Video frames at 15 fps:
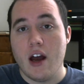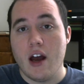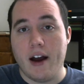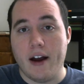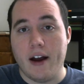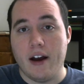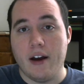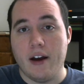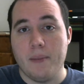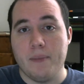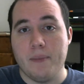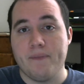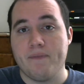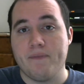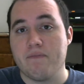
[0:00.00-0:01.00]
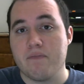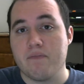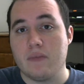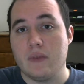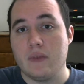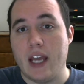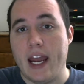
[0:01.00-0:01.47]
Um,
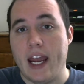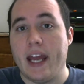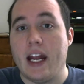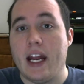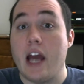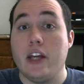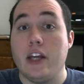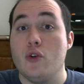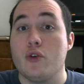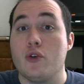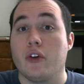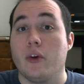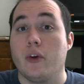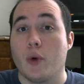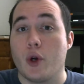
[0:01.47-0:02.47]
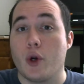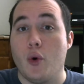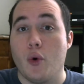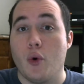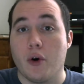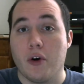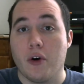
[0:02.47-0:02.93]
and I usually
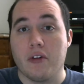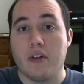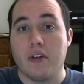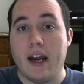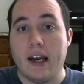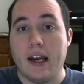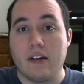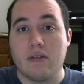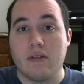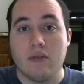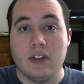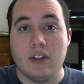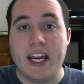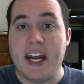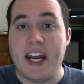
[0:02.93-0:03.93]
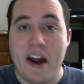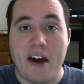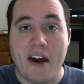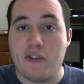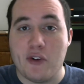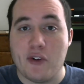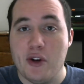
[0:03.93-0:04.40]
record like late
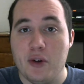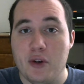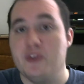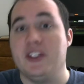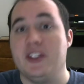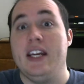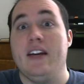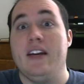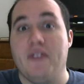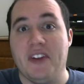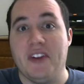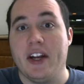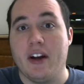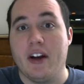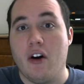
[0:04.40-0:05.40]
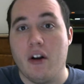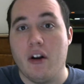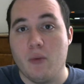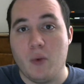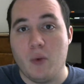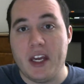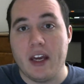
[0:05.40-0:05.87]
afternoon to evening
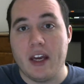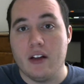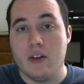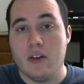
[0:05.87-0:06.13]
on weekend.